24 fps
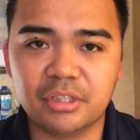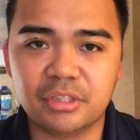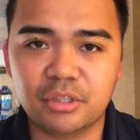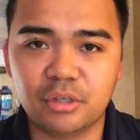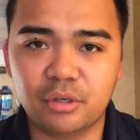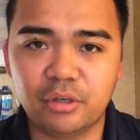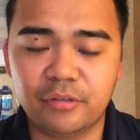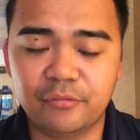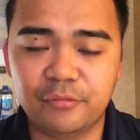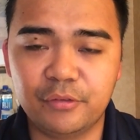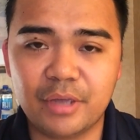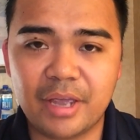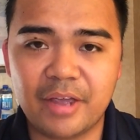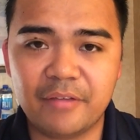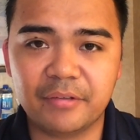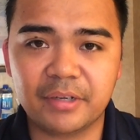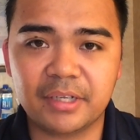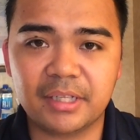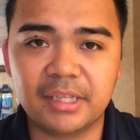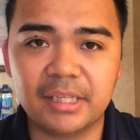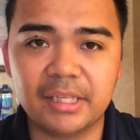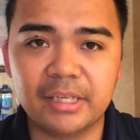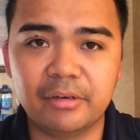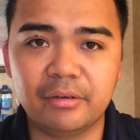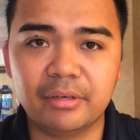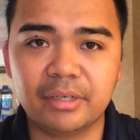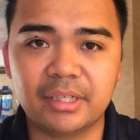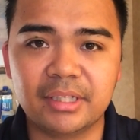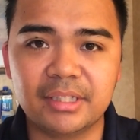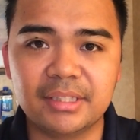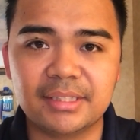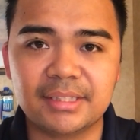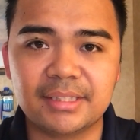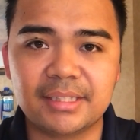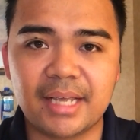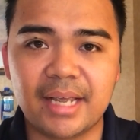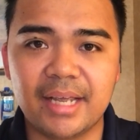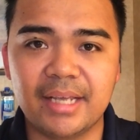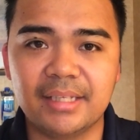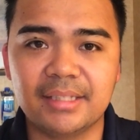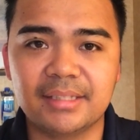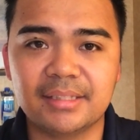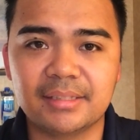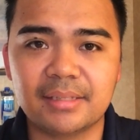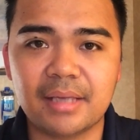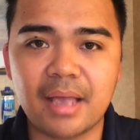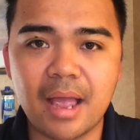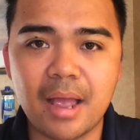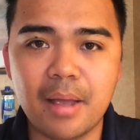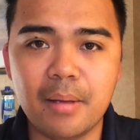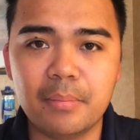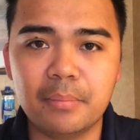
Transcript: So if you have a clear and concise